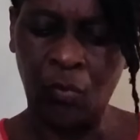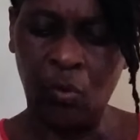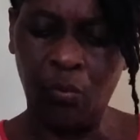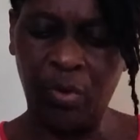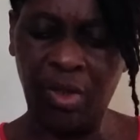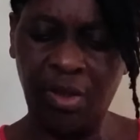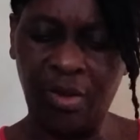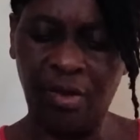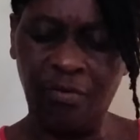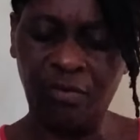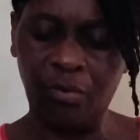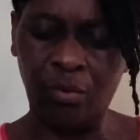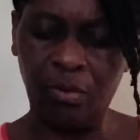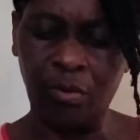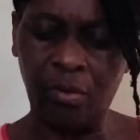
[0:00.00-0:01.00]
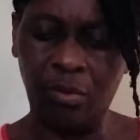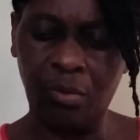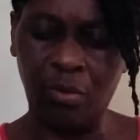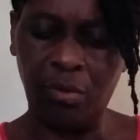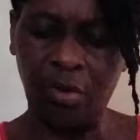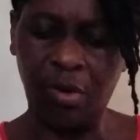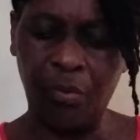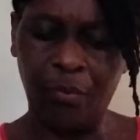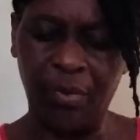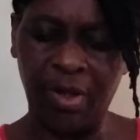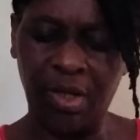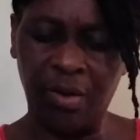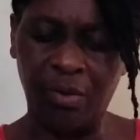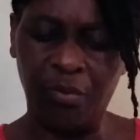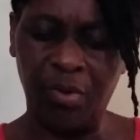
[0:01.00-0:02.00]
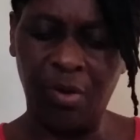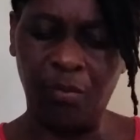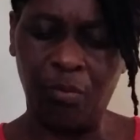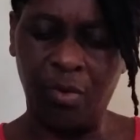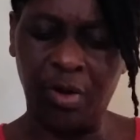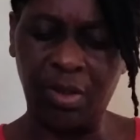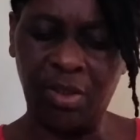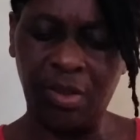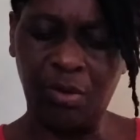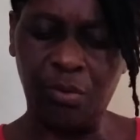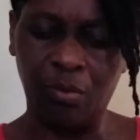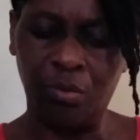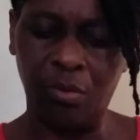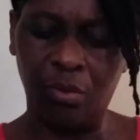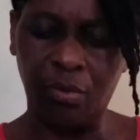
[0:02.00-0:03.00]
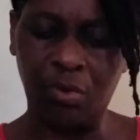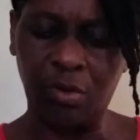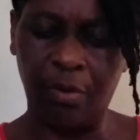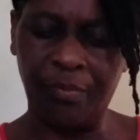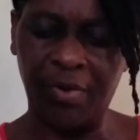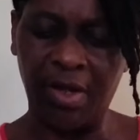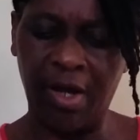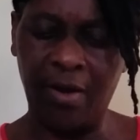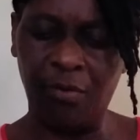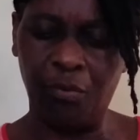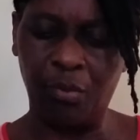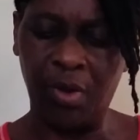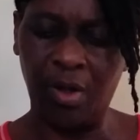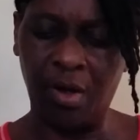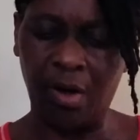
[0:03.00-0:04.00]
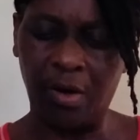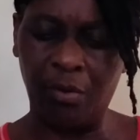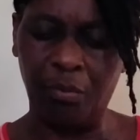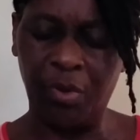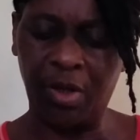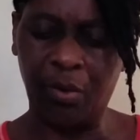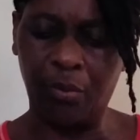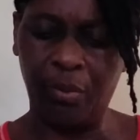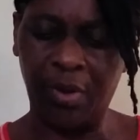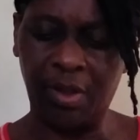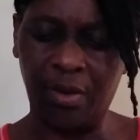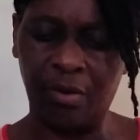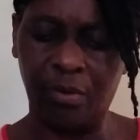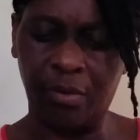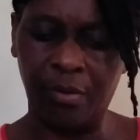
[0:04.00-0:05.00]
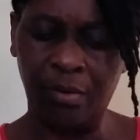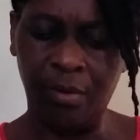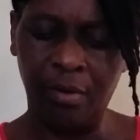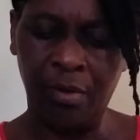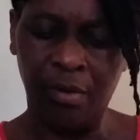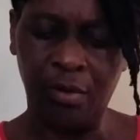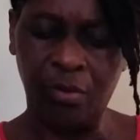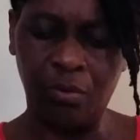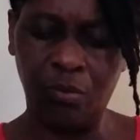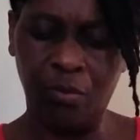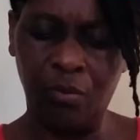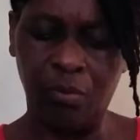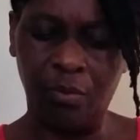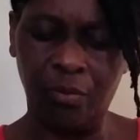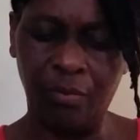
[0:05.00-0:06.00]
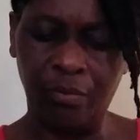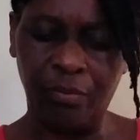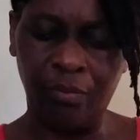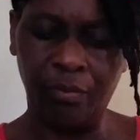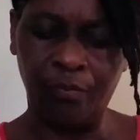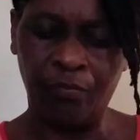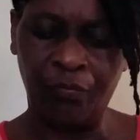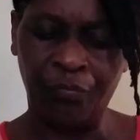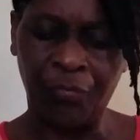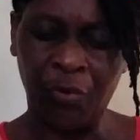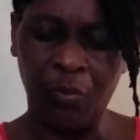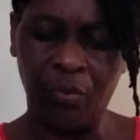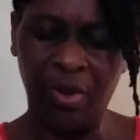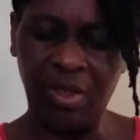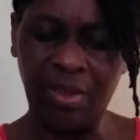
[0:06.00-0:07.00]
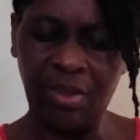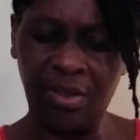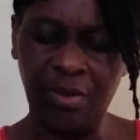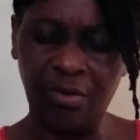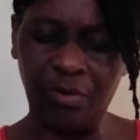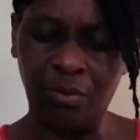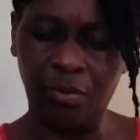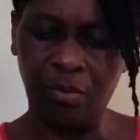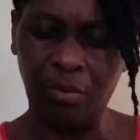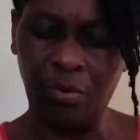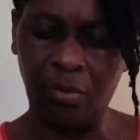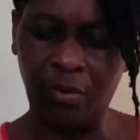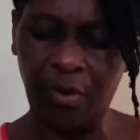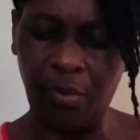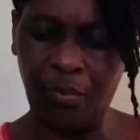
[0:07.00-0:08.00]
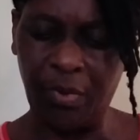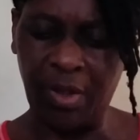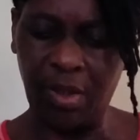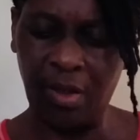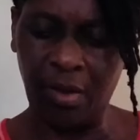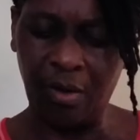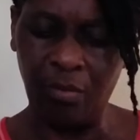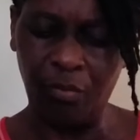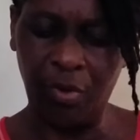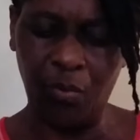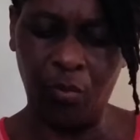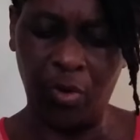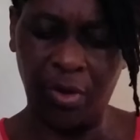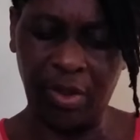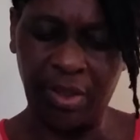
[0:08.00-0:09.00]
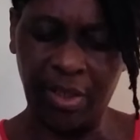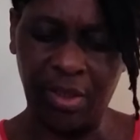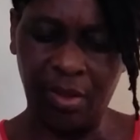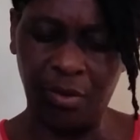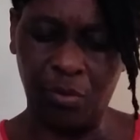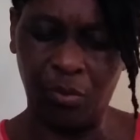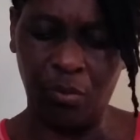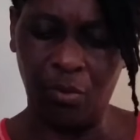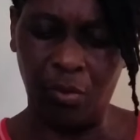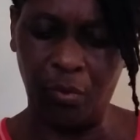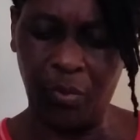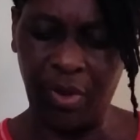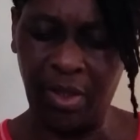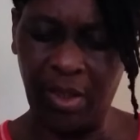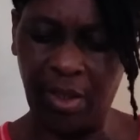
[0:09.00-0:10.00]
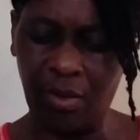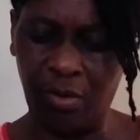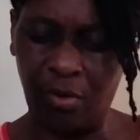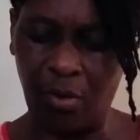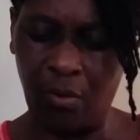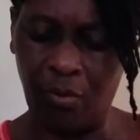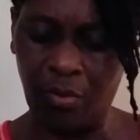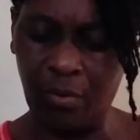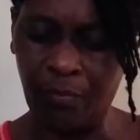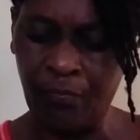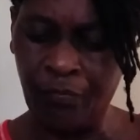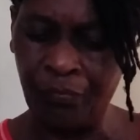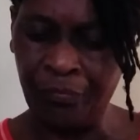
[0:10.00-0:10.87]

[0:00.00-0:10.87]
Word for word: When things go, don't go the way we want it to go, sometimes we are we quit too. When things don't go the way we wanted it to go, we get down,